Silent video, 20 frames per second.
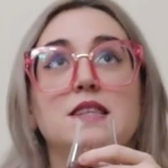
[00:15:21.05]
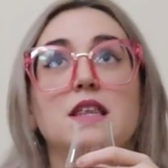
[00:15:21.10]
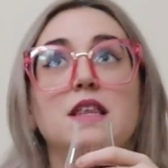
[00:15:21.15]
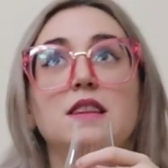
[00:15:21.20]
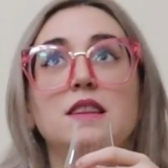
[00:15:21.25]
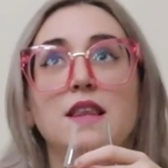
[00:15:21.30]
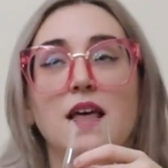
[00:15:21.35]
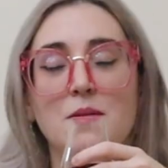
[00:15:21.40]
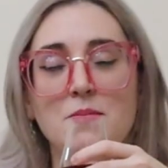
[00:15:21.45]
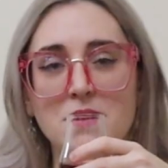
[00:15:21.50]
The
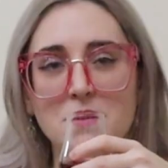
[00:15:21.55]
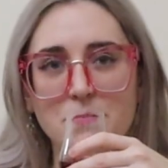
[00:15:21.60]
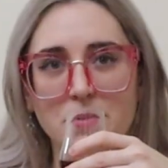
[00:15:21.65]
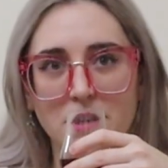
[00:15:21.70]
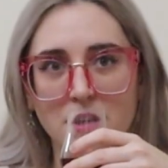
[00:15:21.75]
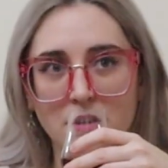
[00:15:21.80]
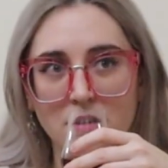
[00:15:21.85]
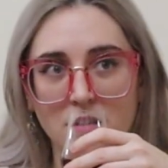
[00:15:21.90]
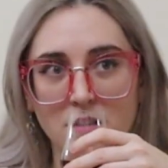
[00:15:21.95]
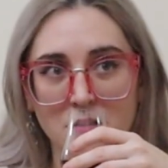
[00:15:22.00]
lemon
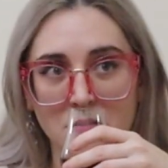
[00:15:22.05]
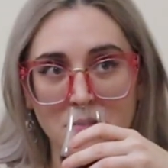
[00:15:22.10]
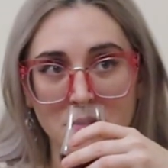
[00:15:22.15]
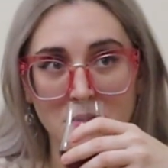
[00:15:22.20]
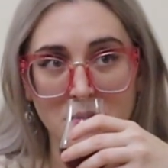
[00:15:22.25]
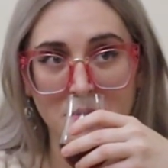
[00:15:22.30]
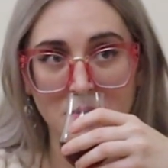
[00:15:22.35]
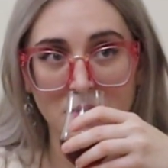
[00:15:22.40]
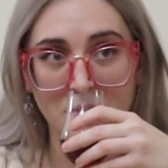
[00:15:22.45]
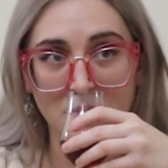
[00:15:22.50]

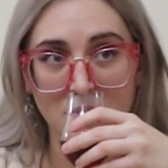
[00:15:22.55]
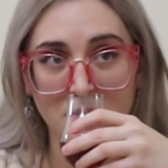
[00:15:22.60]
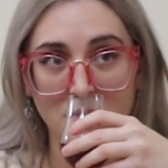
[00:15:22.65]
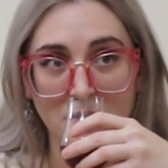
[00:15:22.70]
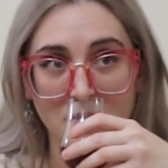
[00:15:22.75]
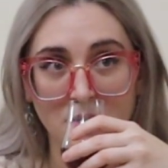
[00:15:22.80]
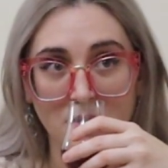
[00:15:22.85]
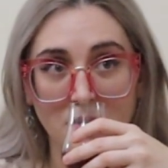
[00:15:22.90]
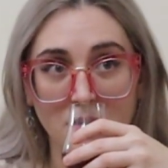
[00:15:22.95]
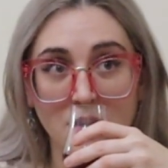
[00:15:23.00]
peel
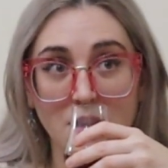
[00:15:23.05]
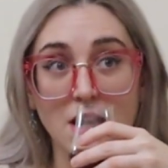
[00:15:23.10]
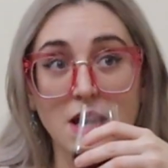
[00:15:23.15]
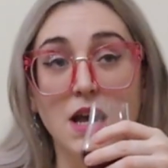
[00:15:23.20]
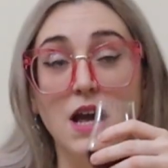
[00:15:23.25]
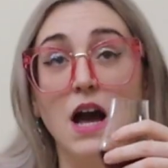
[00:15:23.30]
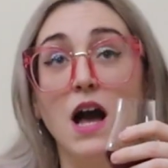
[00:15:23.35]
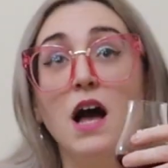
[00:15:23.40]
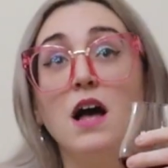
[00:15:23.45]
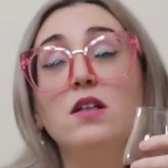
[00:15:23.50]

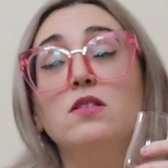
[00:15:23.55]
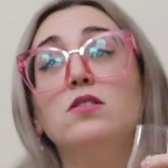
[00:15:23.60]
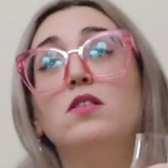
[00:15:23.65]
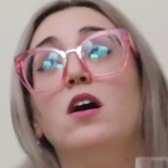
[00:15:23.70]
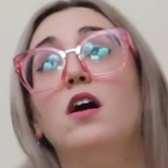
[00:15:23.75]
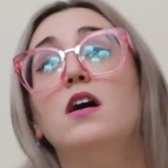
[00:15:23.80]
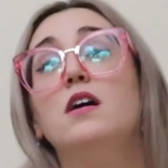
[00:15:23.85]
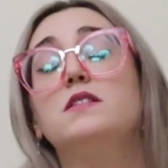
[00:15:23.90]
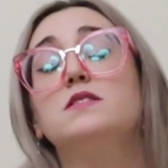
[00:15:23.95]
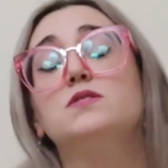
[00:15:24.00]
got
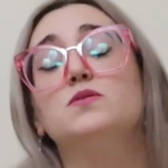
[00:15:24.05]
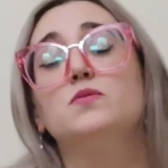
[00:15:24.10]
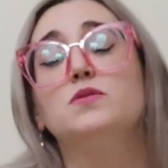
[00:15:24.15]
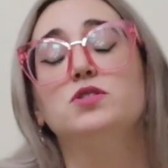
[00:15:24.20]
lost,